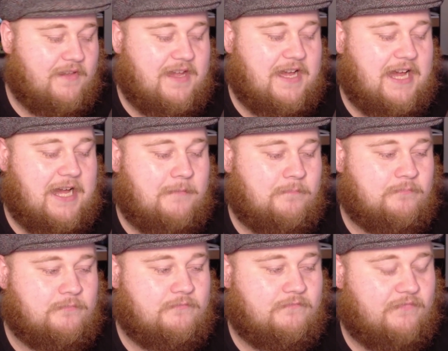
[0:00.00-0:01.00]

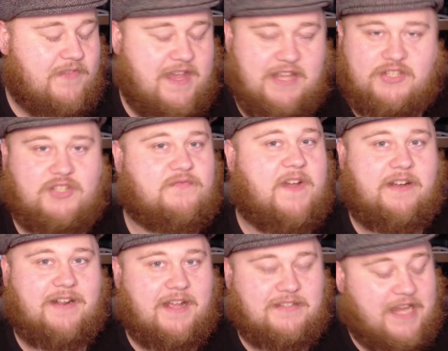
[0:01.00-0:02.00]
It's just very nice.